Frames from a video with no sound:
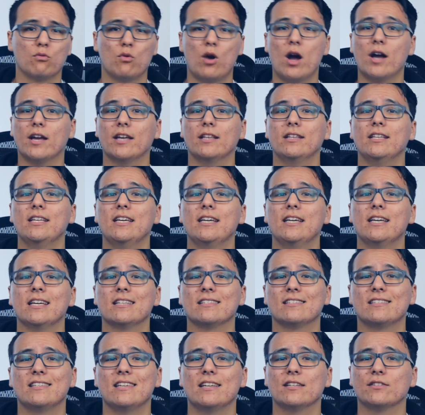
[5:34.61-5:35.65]
Rocket League and
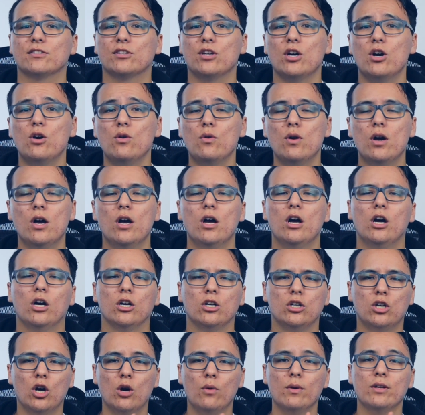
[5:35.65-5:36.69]
CSGO,
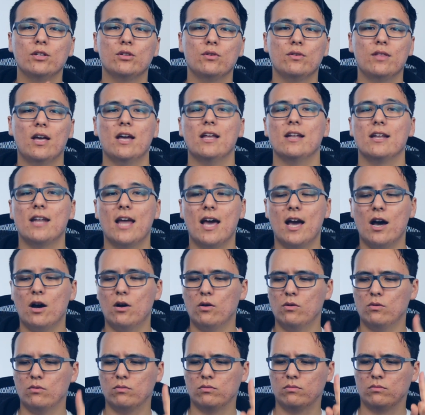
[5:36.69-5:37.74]
go and do that
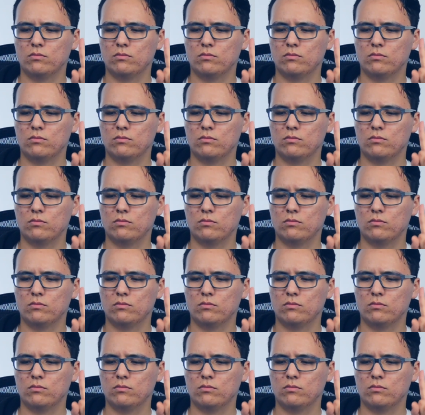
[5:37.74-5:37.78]
now.